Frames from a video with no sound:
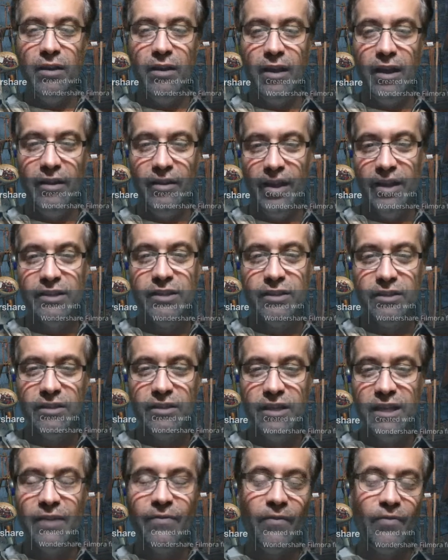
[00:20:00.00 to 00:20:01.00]
it lists
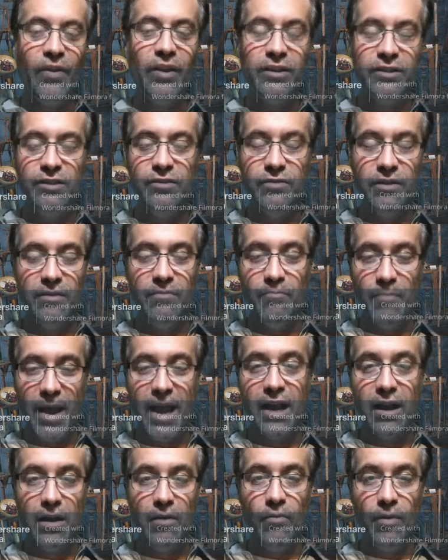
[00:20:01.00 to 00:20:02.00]
the different things you could
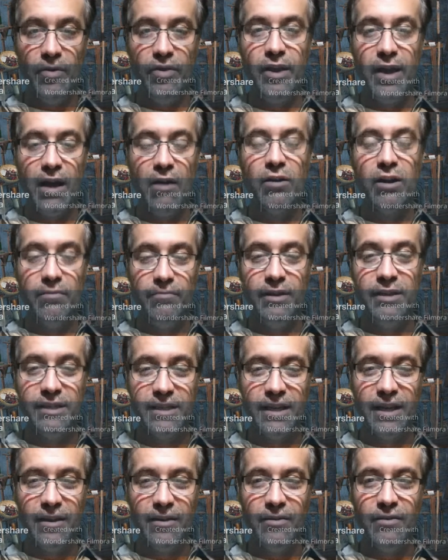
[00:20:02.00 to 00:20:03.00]
make with the alchemy
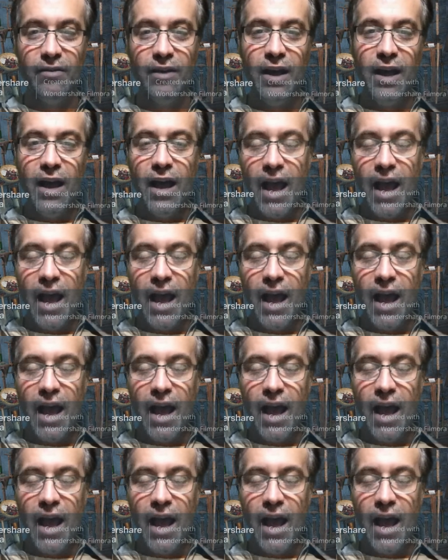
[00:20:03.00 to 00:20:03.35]
skill.